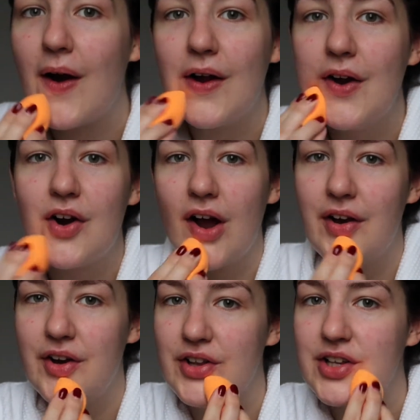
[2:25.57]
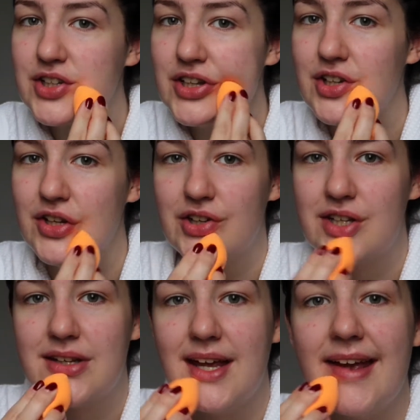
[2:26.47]
I'm going to try and do this so that you can
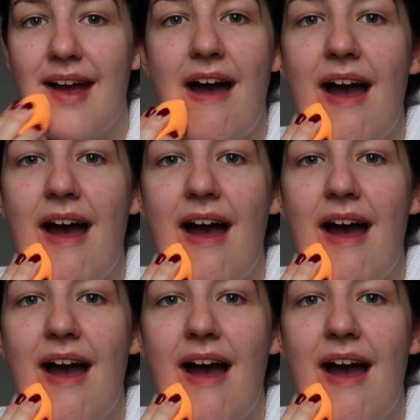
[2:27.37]
see